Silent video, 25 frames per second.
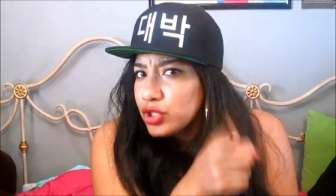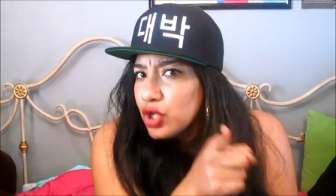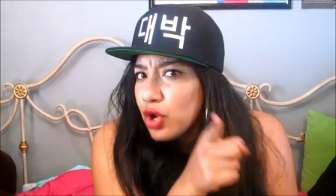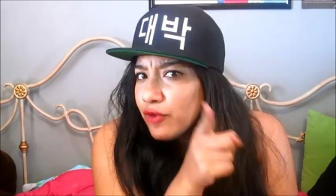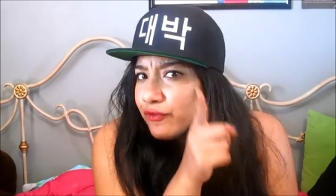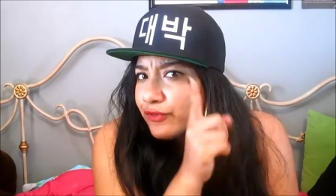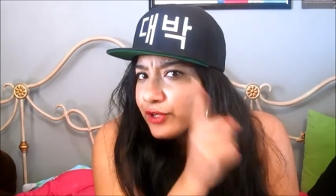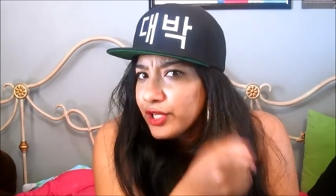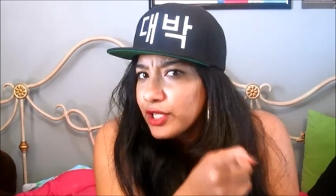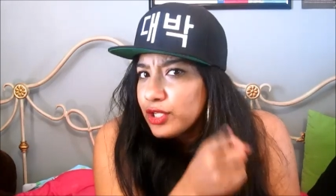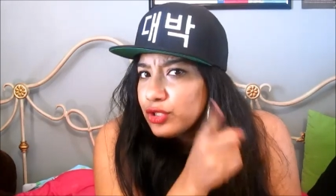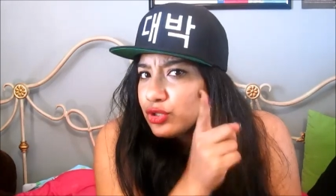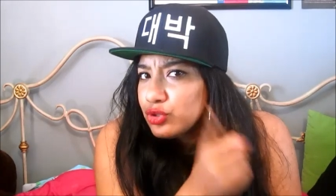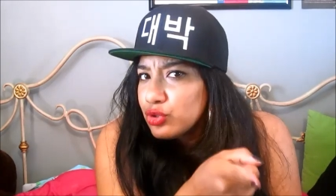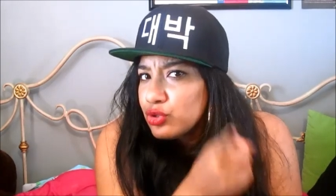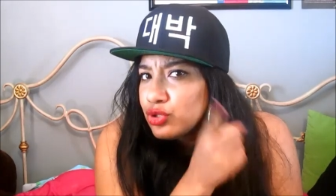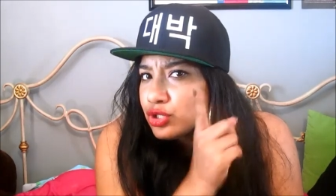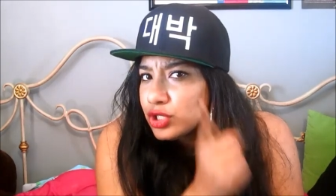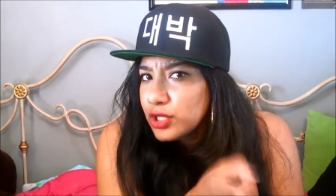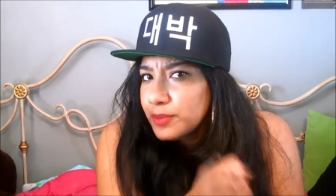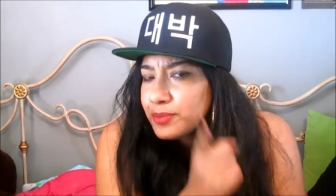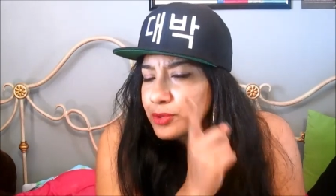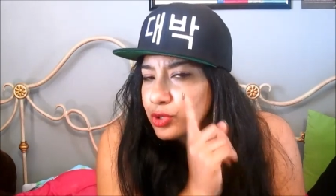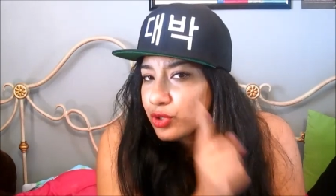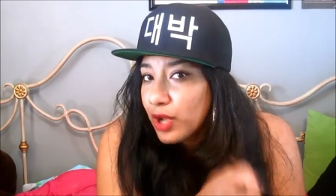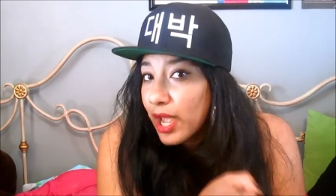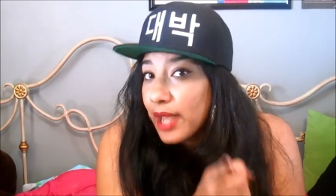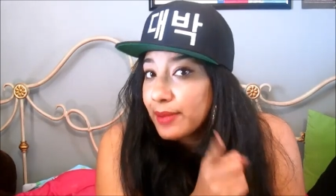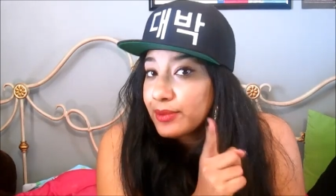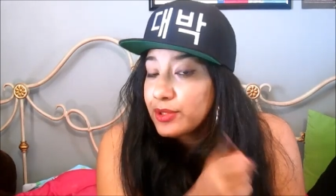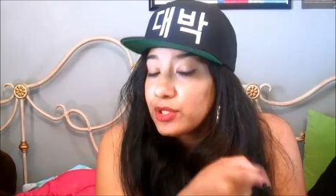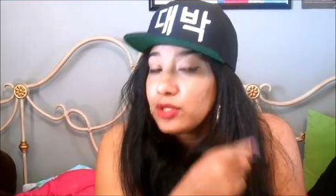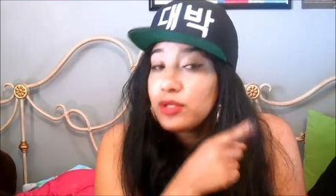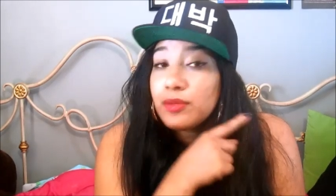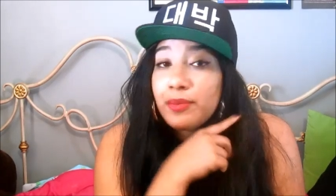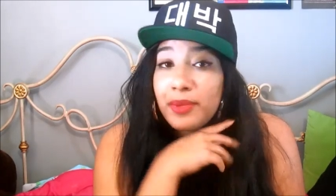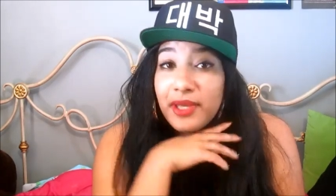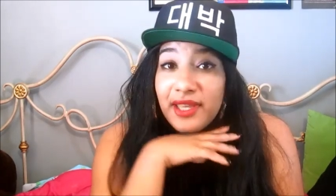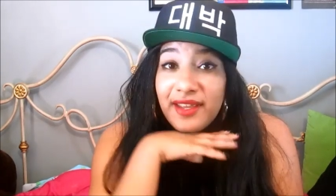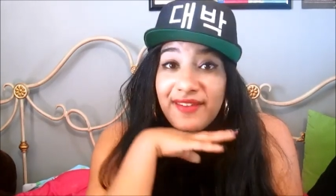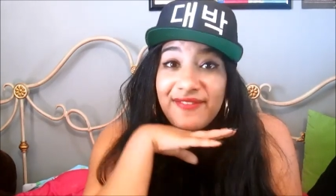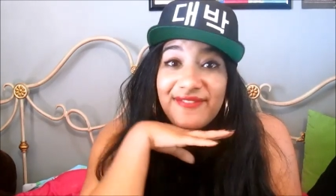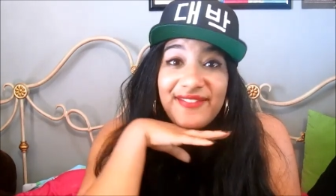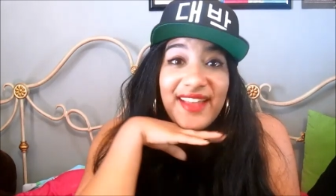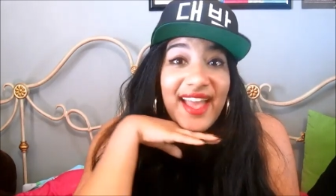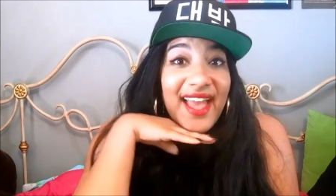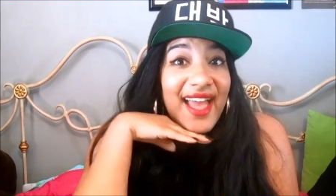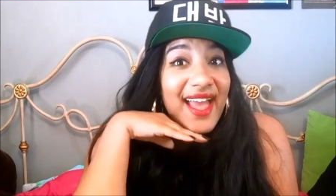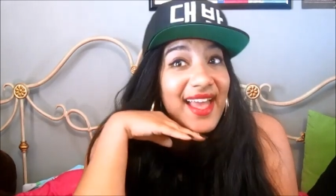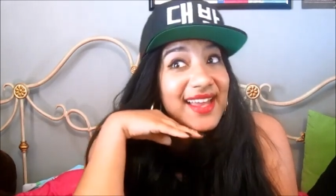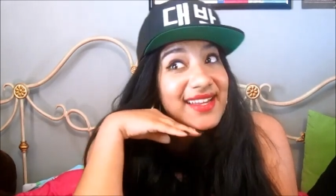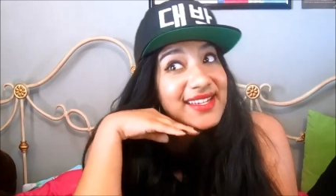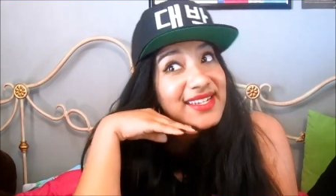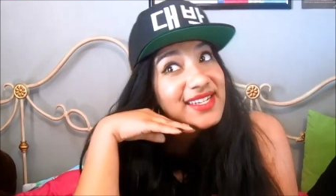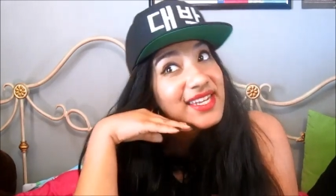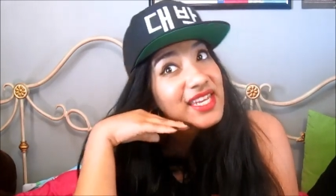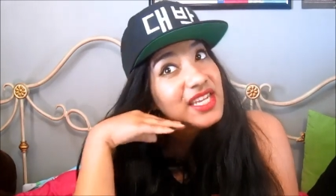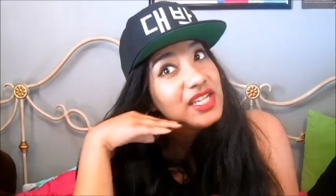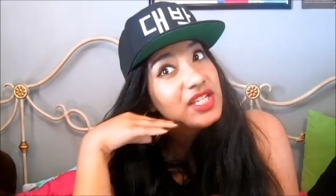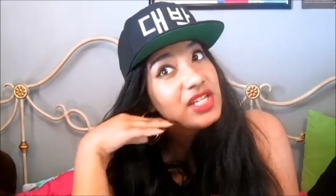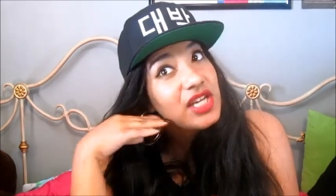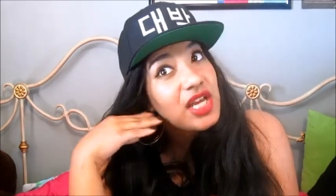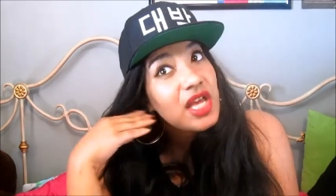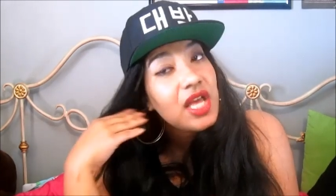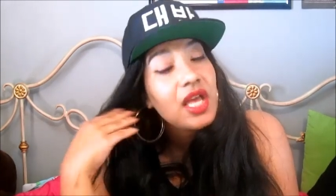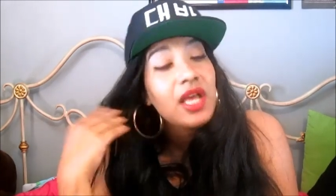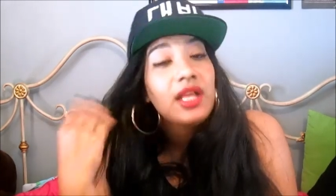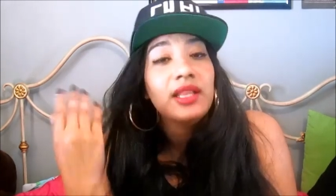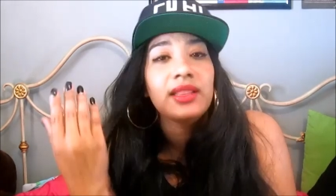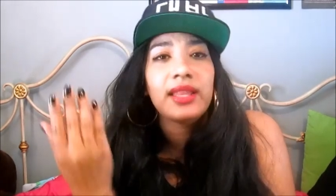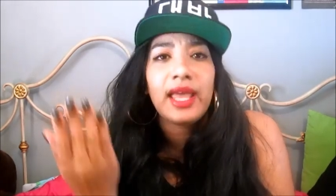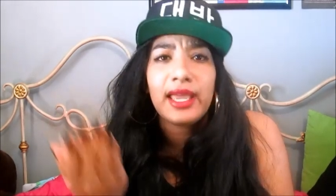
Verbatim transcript: Don't forget to subscribe to Pink Fashion Ninja.